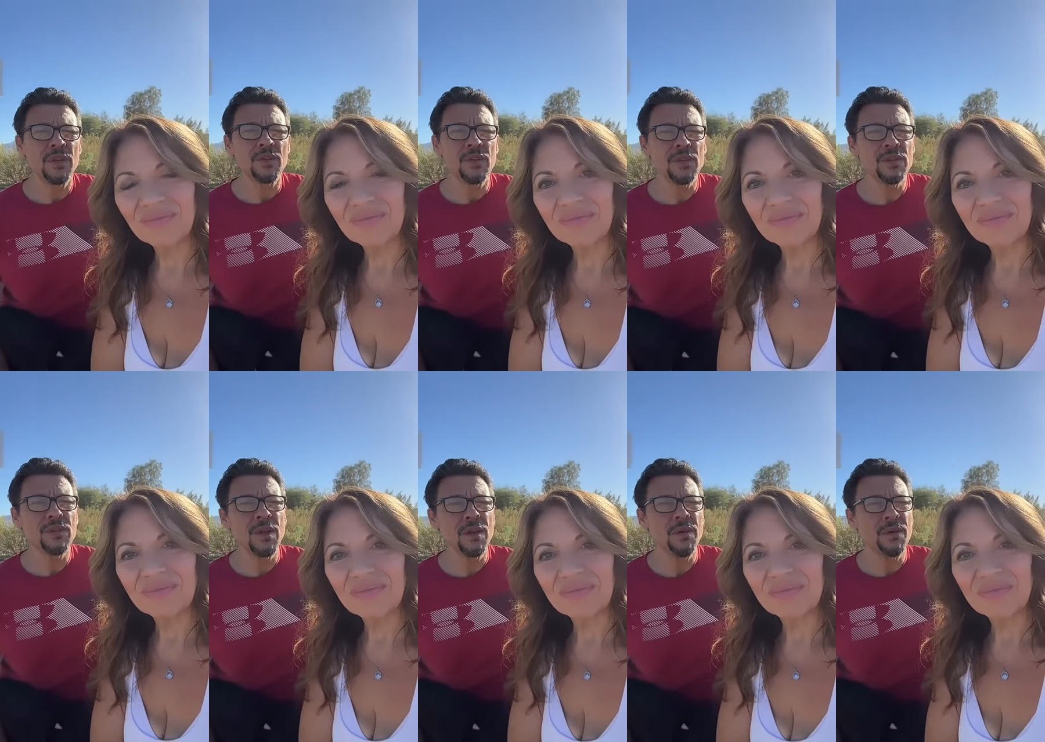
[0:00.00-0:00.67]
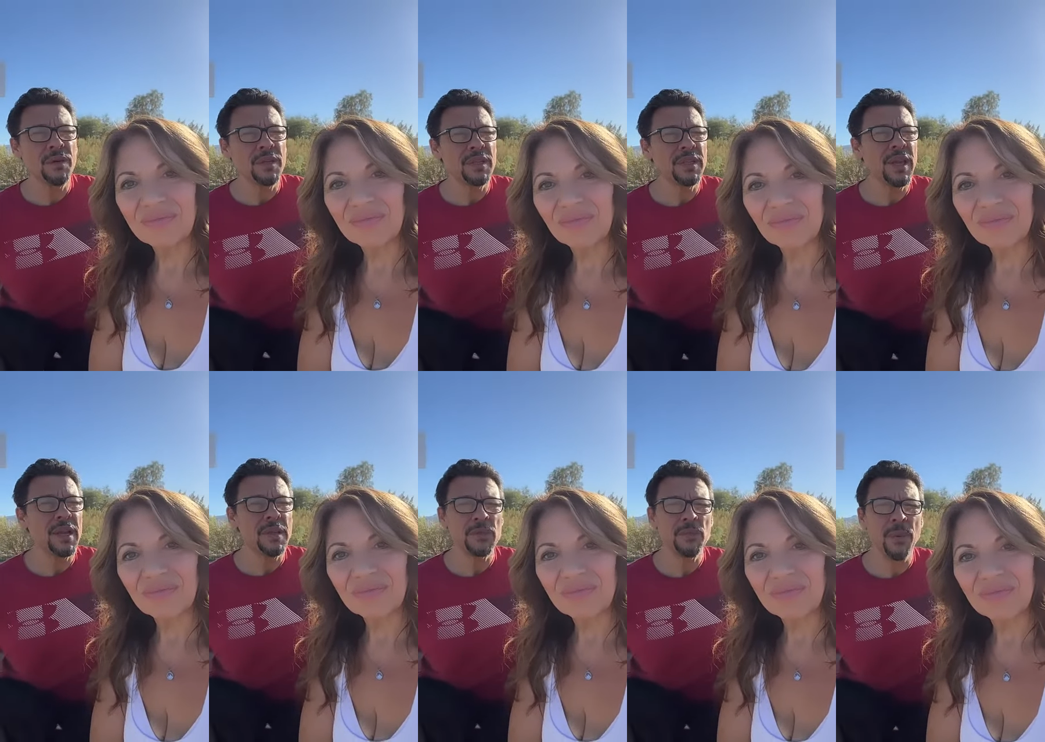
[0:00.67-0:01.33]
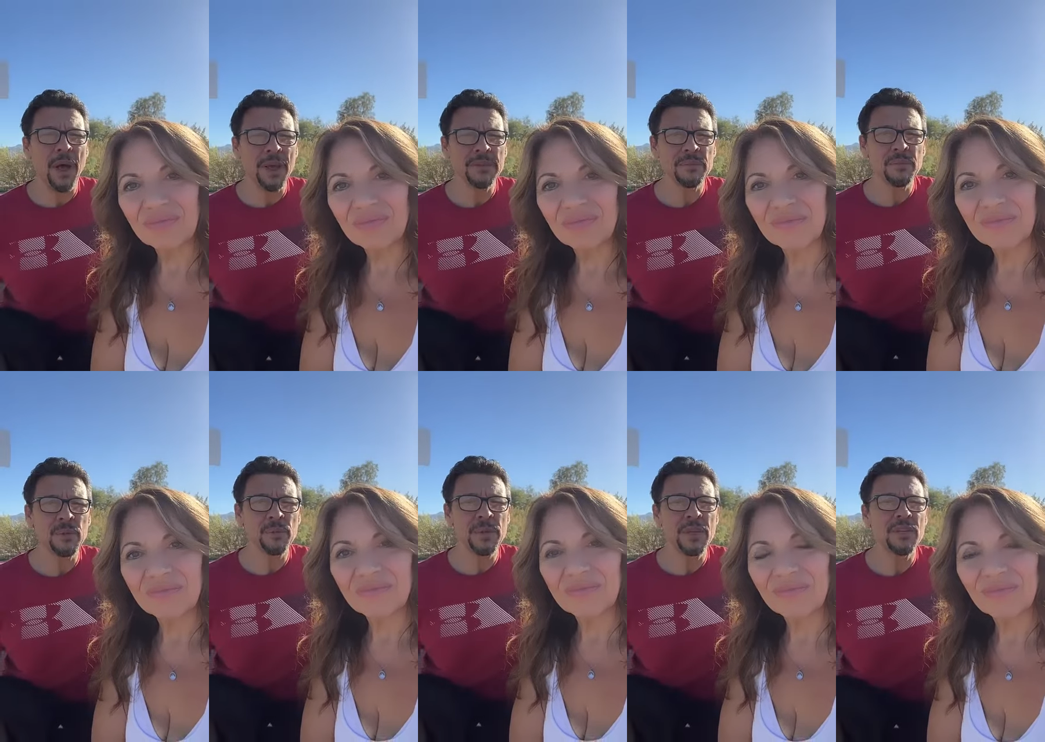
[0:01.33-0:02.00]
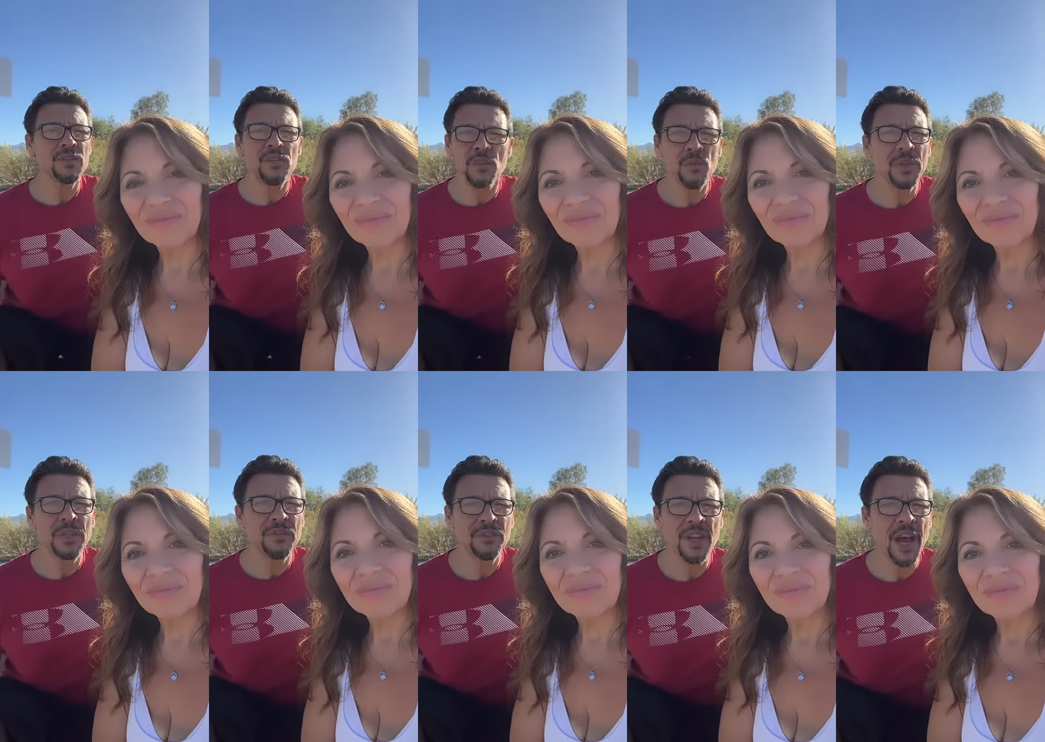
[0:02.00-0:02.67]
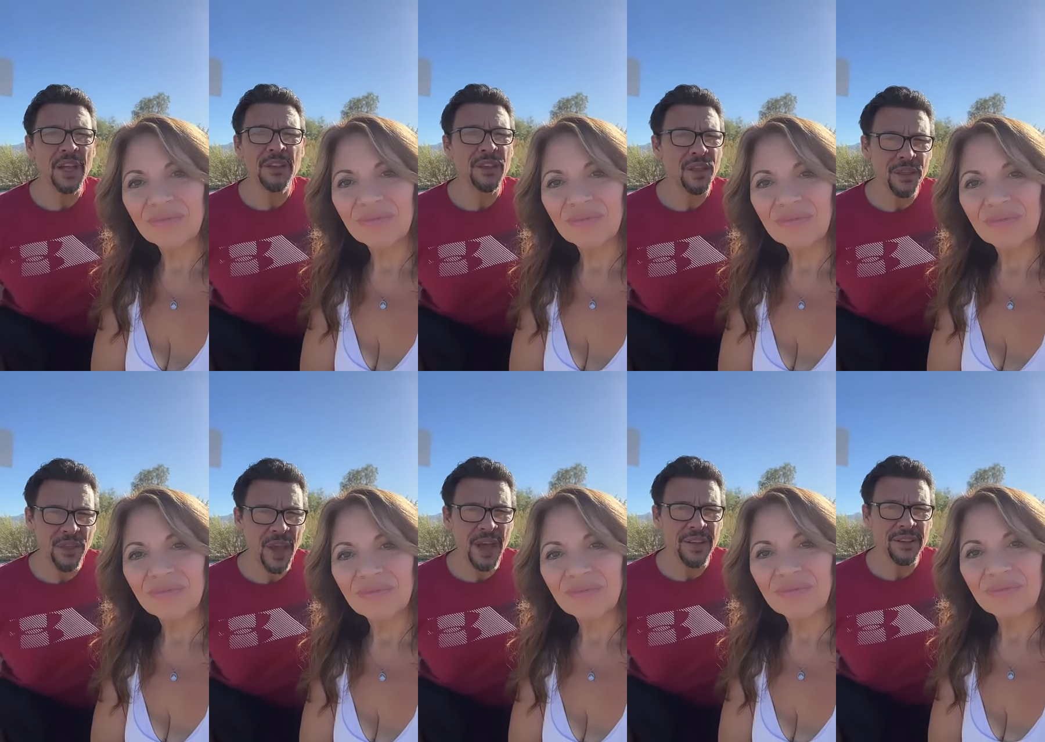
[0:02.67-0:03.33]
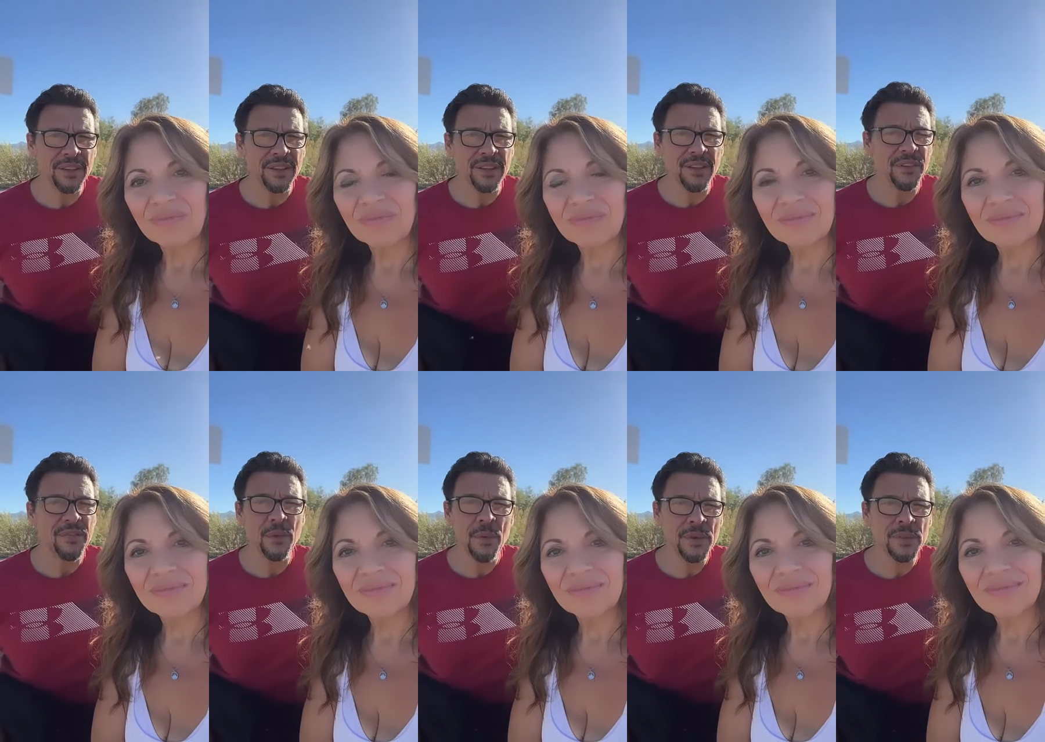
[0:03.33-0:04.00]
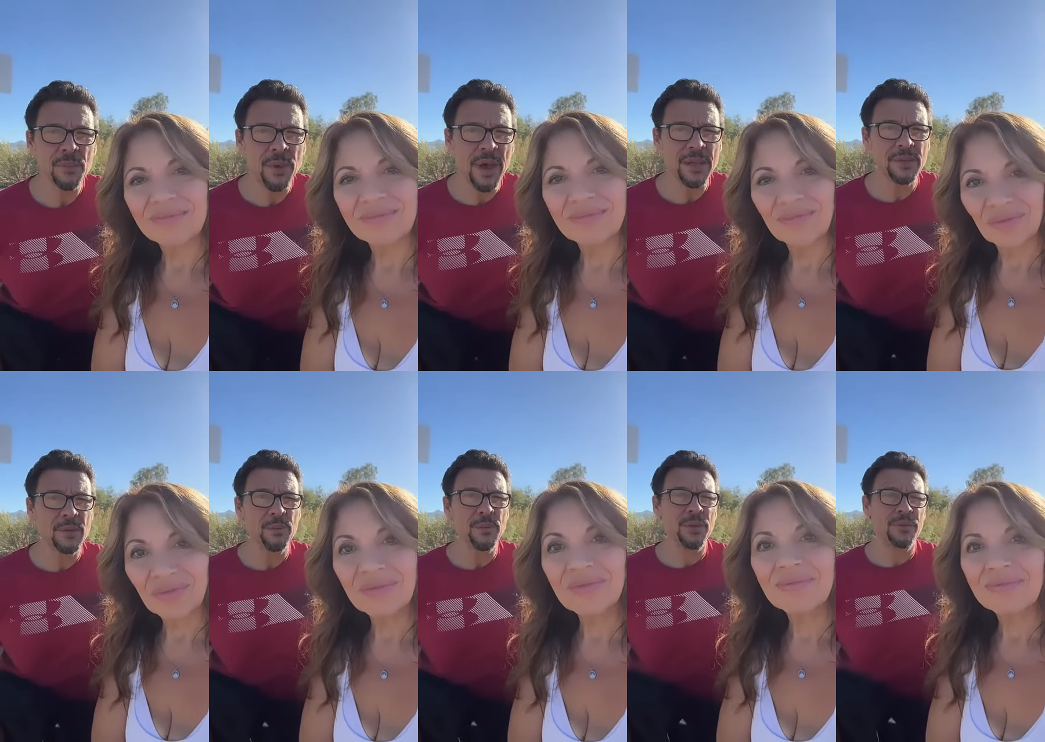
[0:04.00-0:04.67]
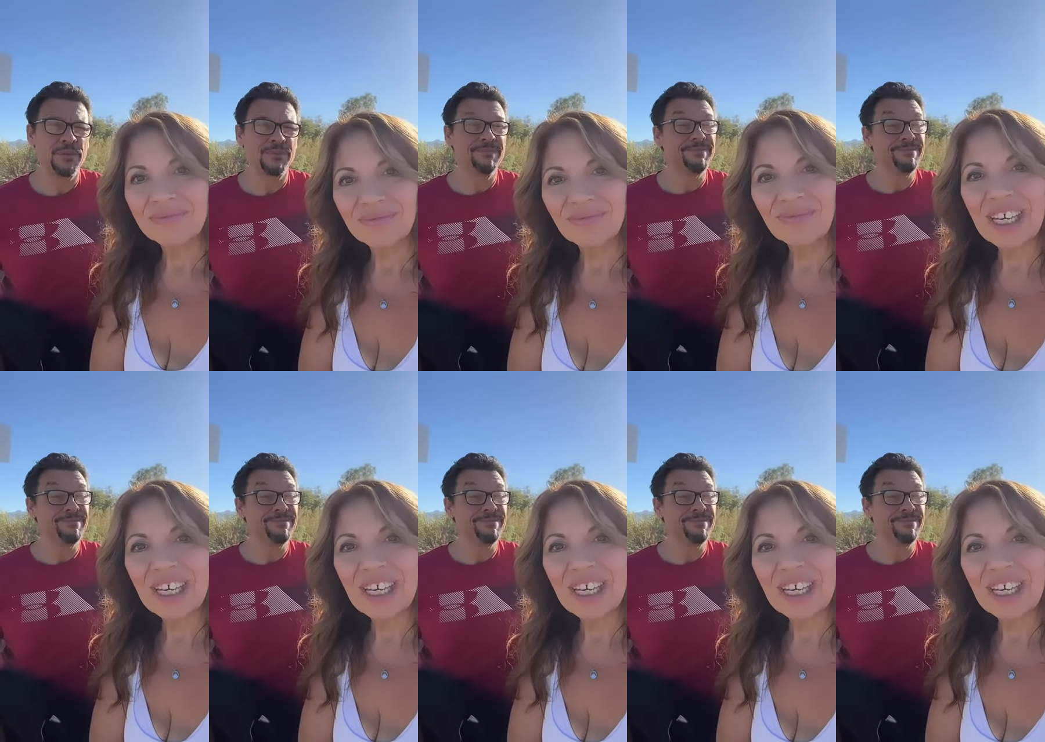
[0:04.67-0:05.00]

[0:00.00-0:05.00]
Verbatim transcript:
Speaker 1: just know that it's possible because you wouldn't have gotten the thought if it wasn't possible